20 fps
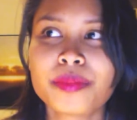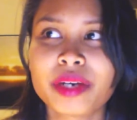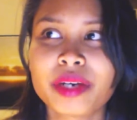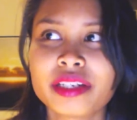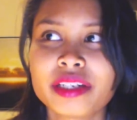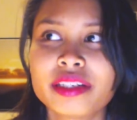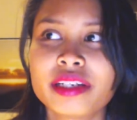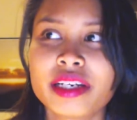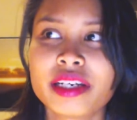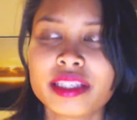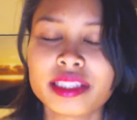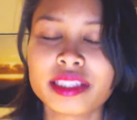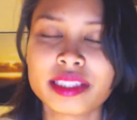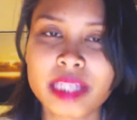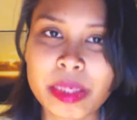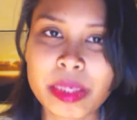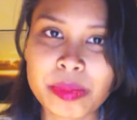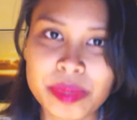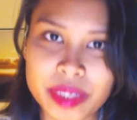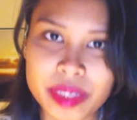But at the
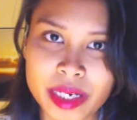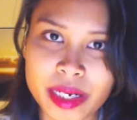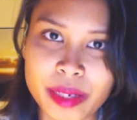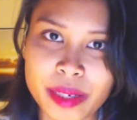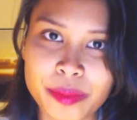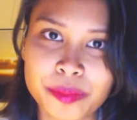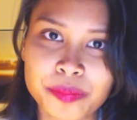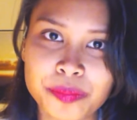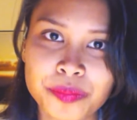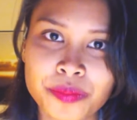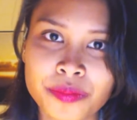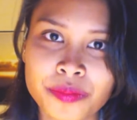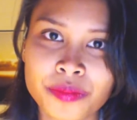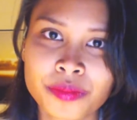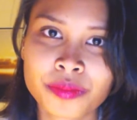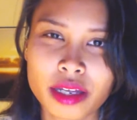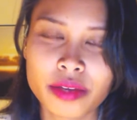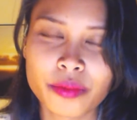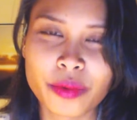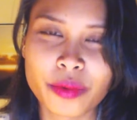same time,
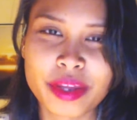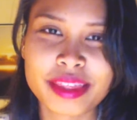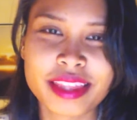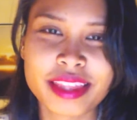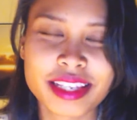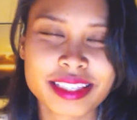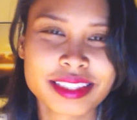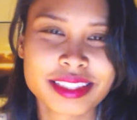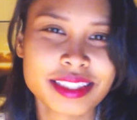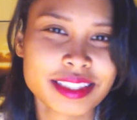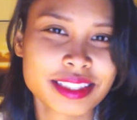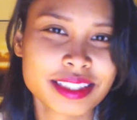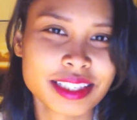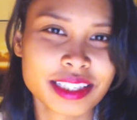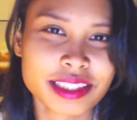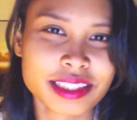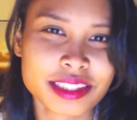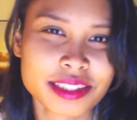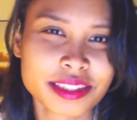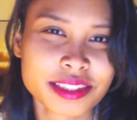when there's this
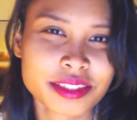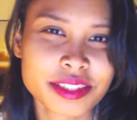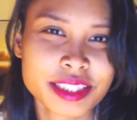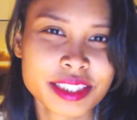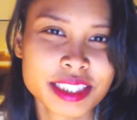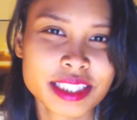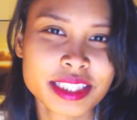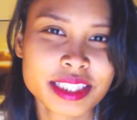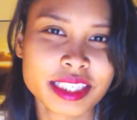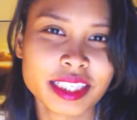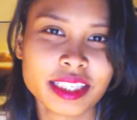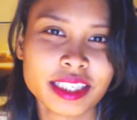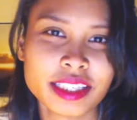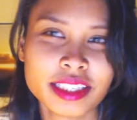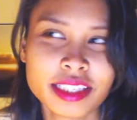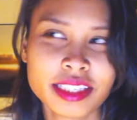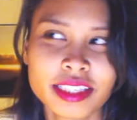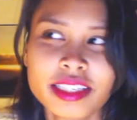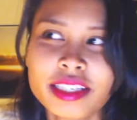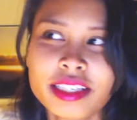
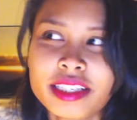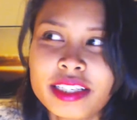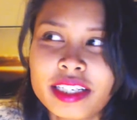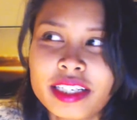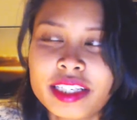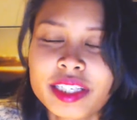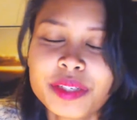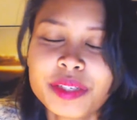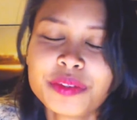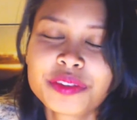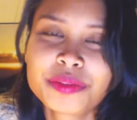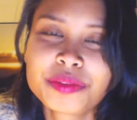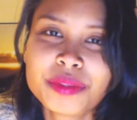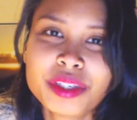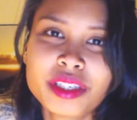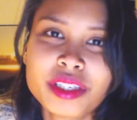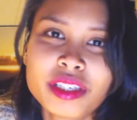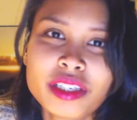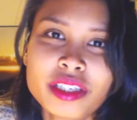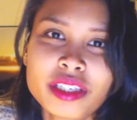uncertainty, it gives
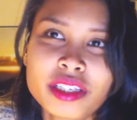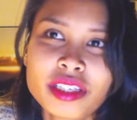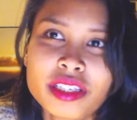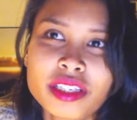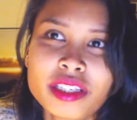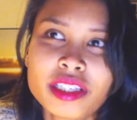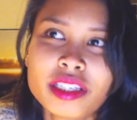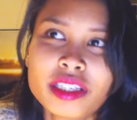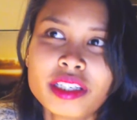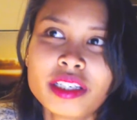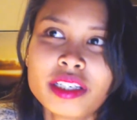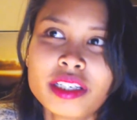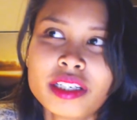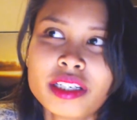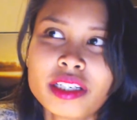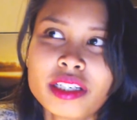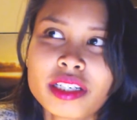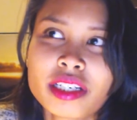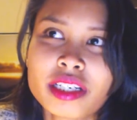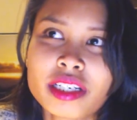me
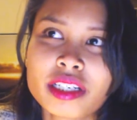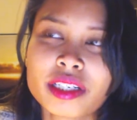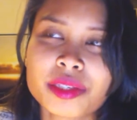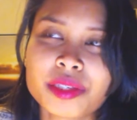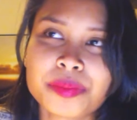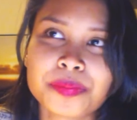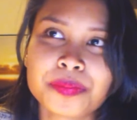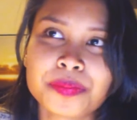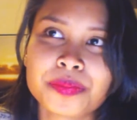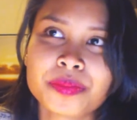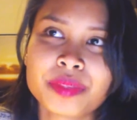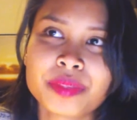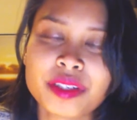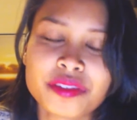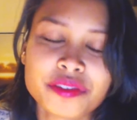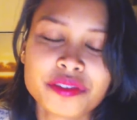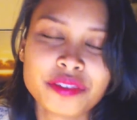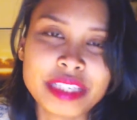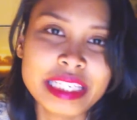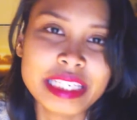
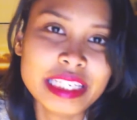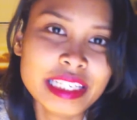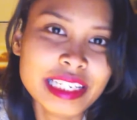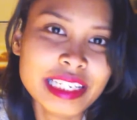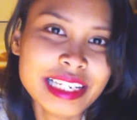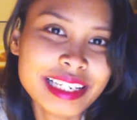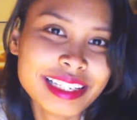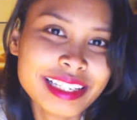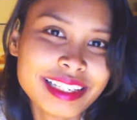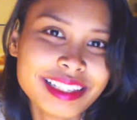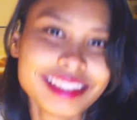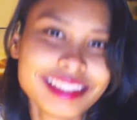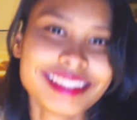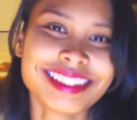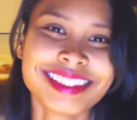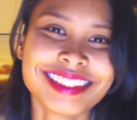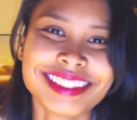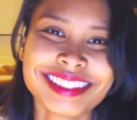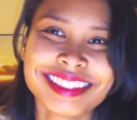a feeling.